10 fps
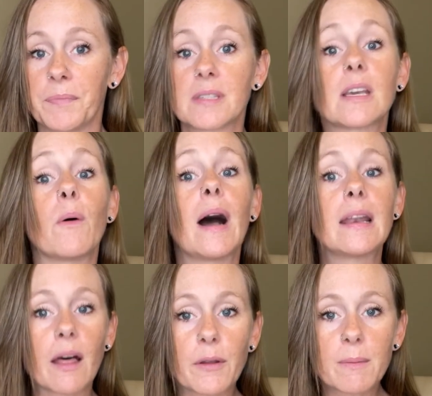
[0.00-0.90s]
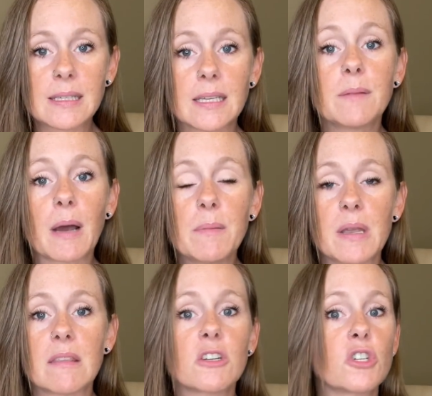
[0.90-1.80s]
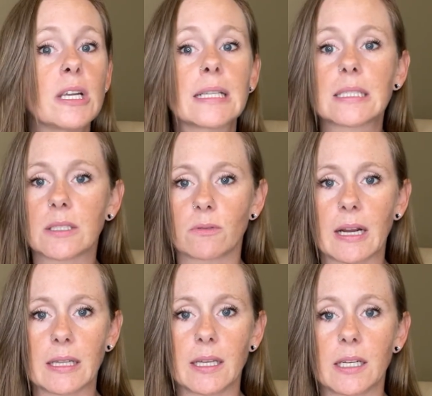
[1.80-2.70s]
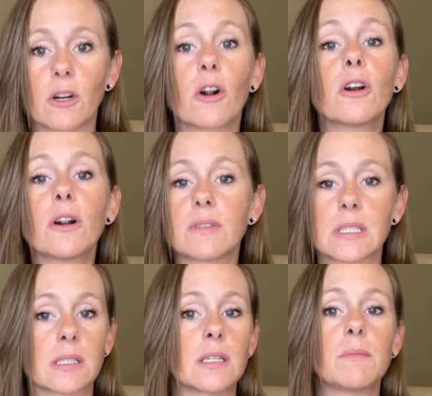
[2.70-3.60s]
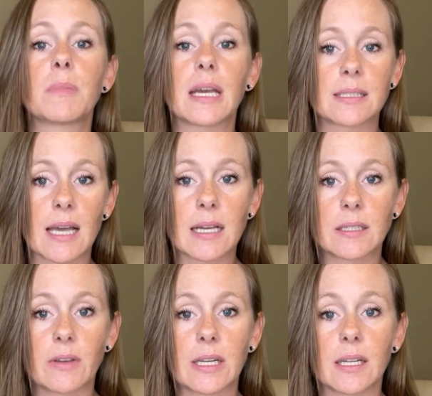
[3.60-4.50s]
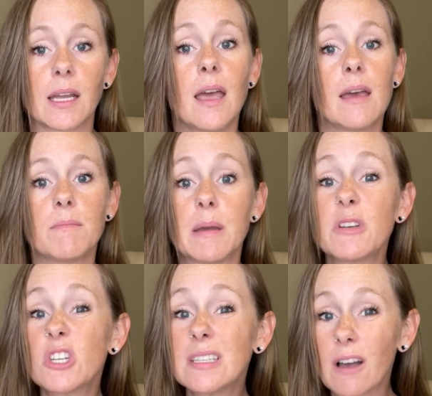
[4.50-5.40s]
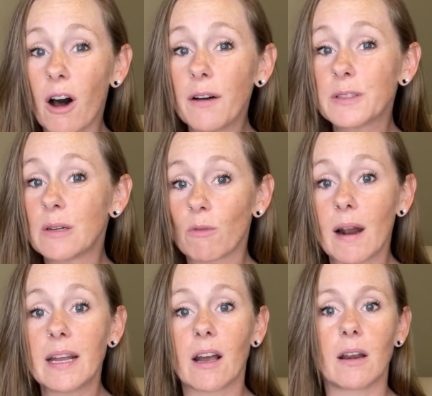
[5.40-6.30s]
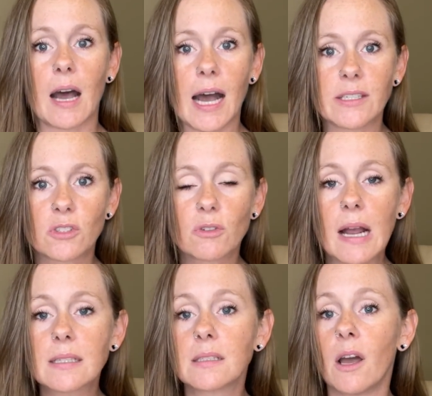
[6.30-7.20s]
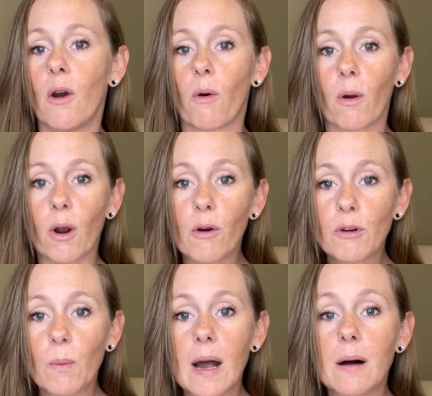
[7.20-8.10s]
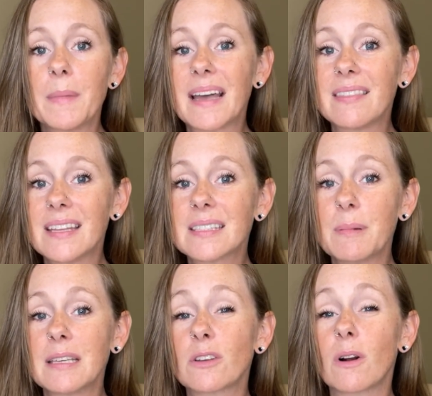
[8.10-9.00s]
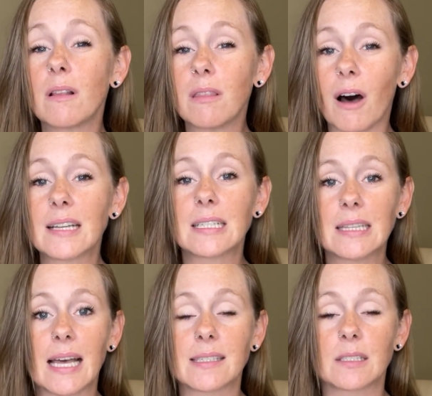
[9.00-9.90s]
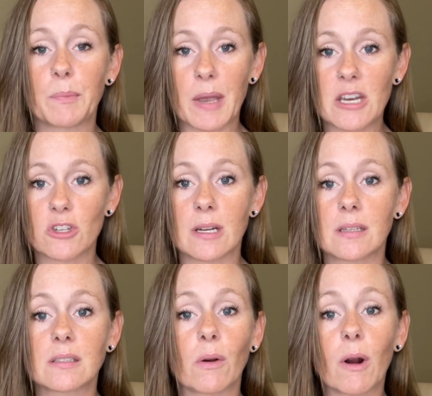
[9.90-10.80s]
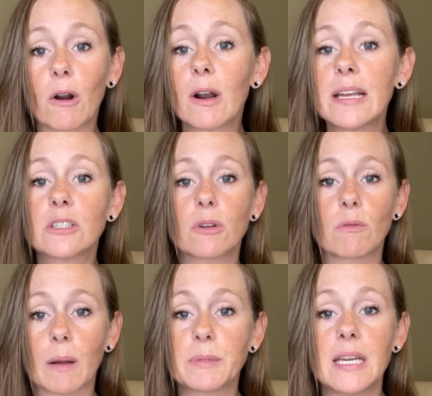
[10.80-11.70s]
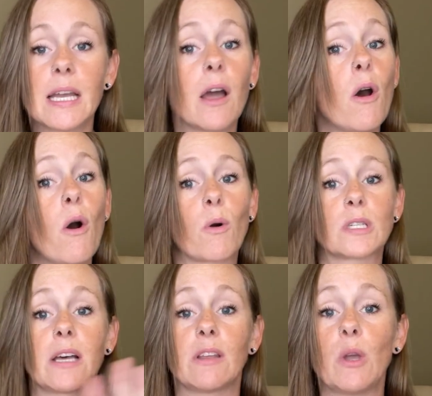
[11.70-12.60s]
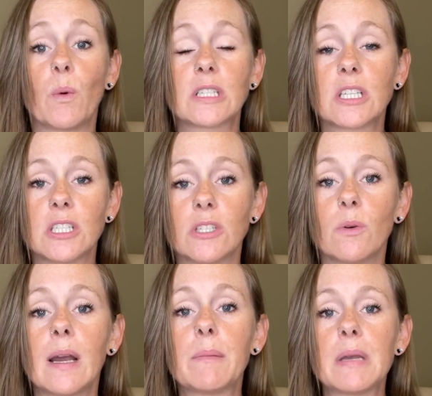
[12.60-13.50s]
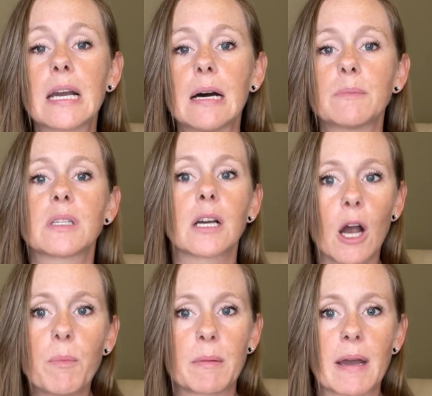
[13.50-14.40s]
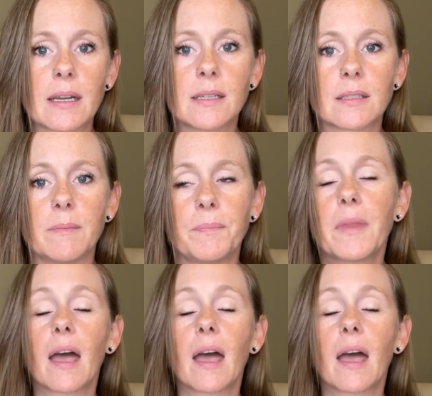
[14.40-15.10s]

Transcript: So another reason might be that she gets dysregulated. Her nervous system gets activated. Maybe she's often running on high stress or overwhelm, and this makes her a lot less patient. So her interrupting or telling you what to do, it becomes a coping mechanism.